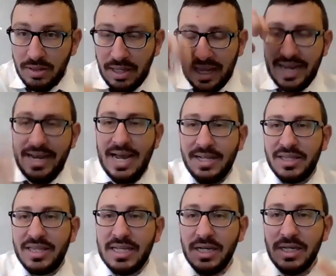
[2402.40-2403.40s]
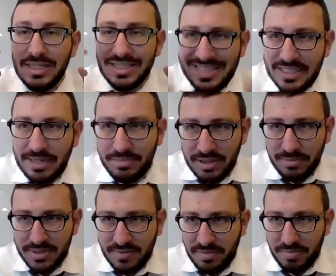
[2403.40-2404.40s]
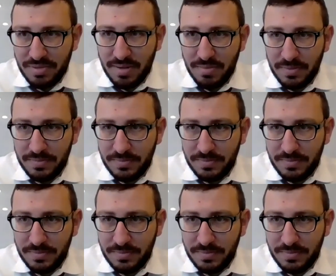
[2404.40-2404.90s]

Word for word: and not the symptoms of the problem.